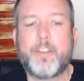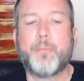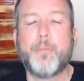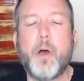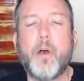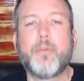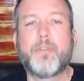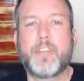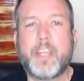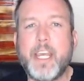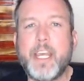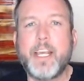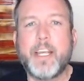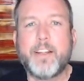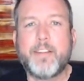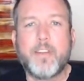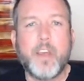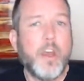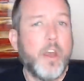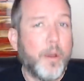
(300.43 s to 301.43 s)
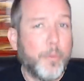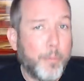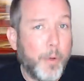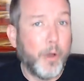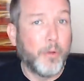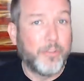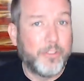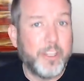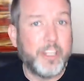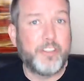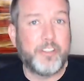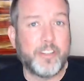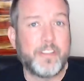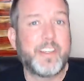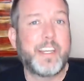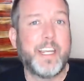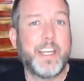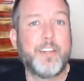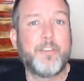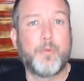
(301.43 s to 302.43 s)
to most kids, mostly just
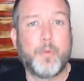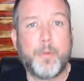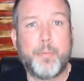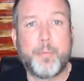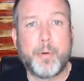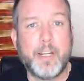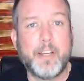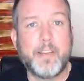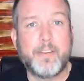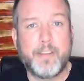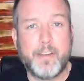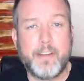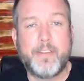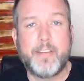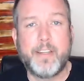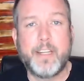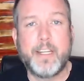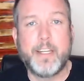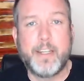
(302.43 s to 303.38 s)
kids with pre-existing